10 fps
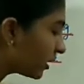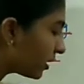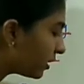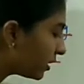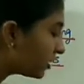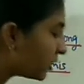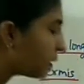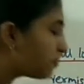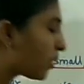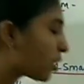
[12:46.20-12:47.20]
another
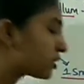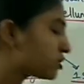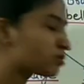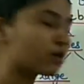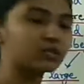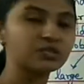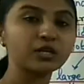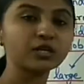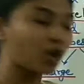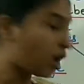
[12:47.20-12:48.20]
important
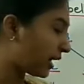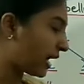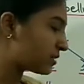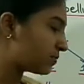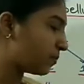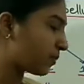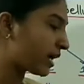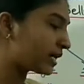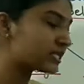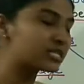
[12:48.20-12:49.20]
structure called as
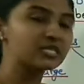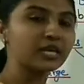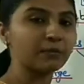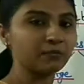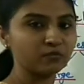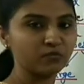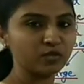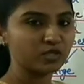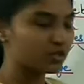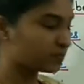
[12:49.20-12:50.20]
brain stem,
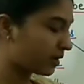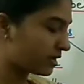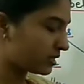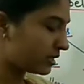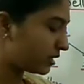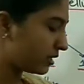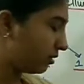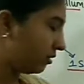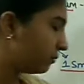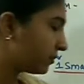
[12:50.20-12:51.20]
which is present here.
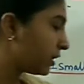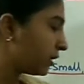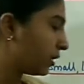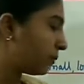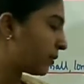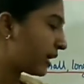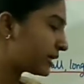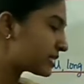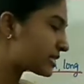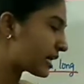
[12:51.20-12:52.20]
The
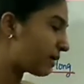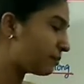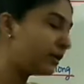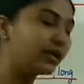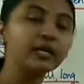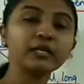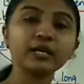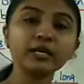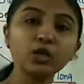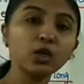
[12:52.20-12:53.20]
brain stem, it
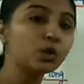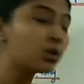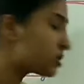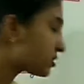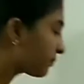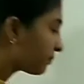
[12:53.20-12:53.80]
includes